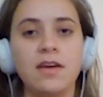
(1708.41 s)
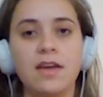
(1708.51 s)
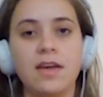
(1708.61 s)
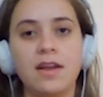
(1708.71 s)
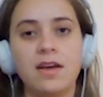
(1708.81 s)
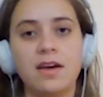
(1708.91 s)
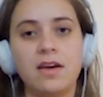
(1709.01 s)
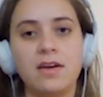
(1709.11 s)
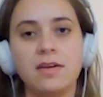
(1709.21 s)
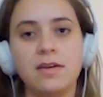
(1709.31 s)

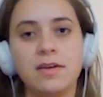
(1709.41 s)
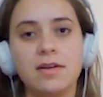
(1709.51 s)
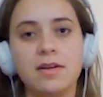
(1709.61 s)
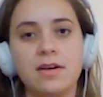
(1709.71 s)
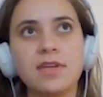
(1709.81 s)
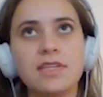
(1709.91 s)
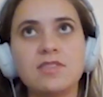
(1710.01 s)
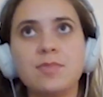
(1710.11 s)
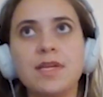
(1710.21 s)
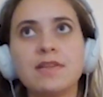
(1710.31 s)
And
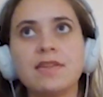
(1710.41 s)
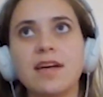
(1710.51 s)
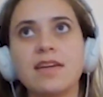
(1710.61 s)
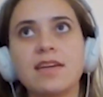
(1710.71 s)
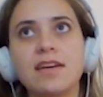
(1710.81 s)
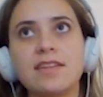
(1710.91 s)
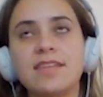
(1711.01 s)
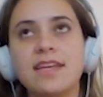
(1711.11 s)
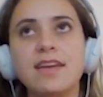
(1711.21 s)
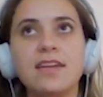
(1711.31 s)
it's been like
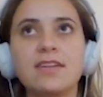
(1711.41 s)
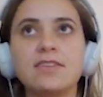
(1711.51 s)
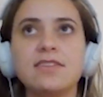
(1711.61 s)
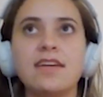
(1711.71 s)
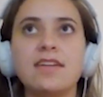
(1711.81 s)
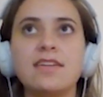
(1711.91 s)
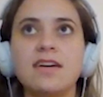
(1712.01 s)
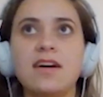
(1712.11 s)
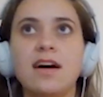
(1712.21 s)
10 years that